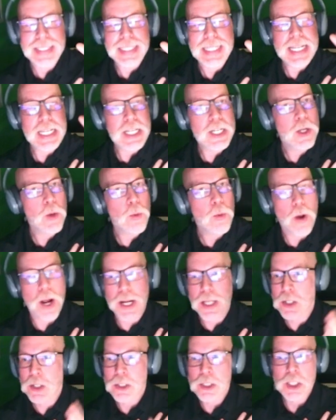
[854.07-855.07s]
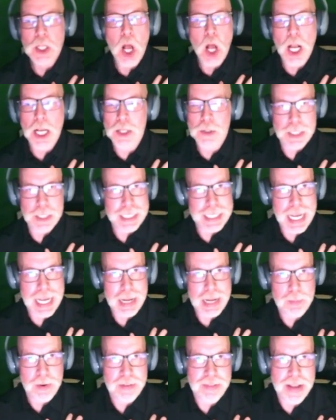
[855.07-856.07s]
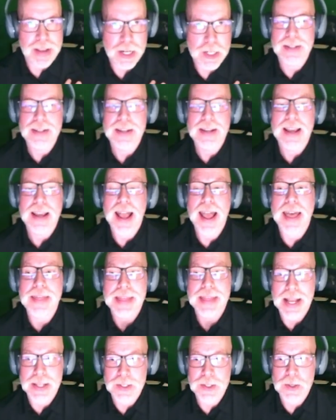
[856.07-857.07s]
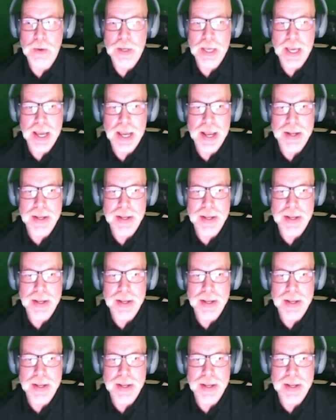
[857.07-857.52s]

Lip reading: And you know what? You're not going to get perfection, and that's okay.